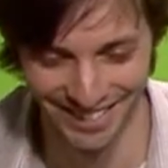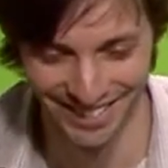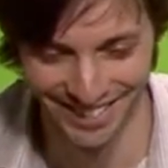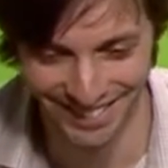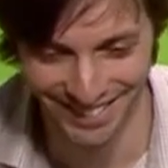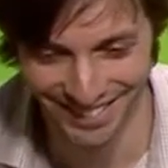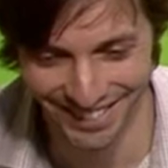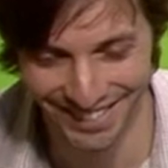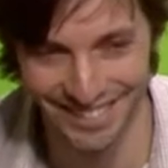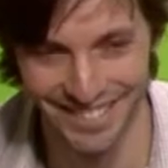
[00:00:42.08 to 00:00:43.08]

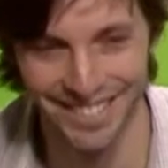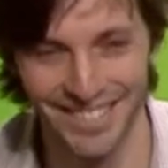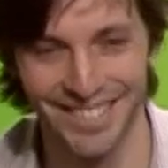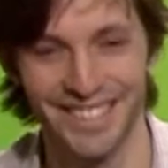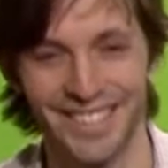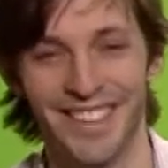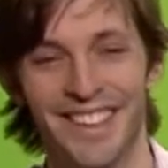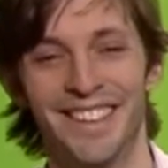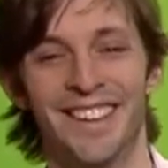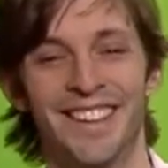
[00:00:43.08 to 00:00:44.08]

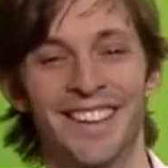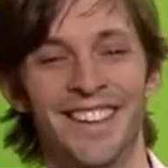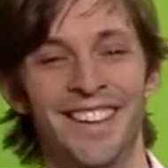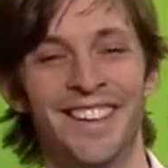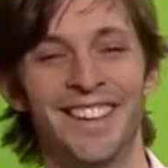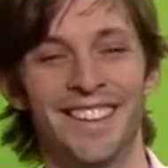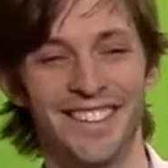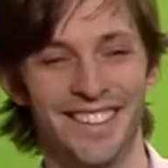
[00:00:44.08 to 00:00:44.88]
(not speaking)